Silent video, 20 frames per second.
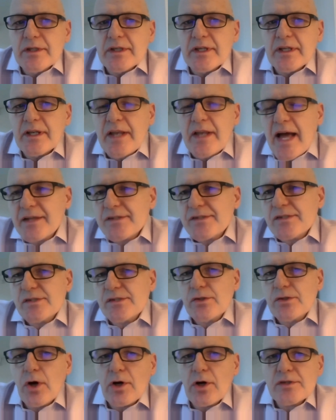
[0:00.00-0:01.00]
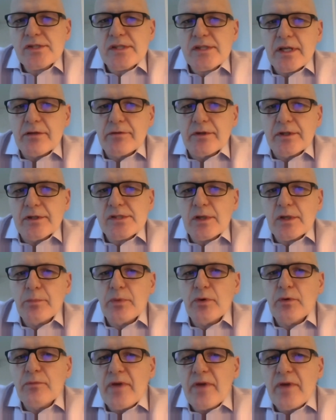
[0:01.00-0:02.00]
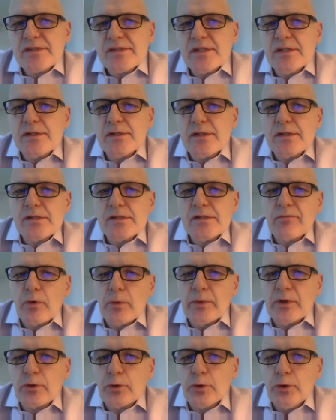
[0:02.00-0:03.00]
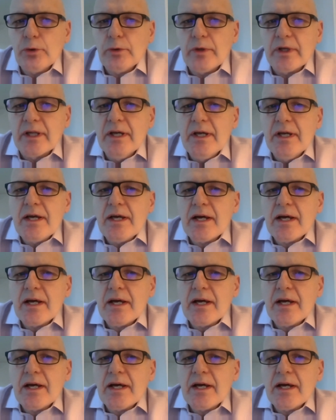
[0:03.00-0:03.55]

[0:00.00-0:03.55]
It enhances cost savings, it prevents incidents from occurring,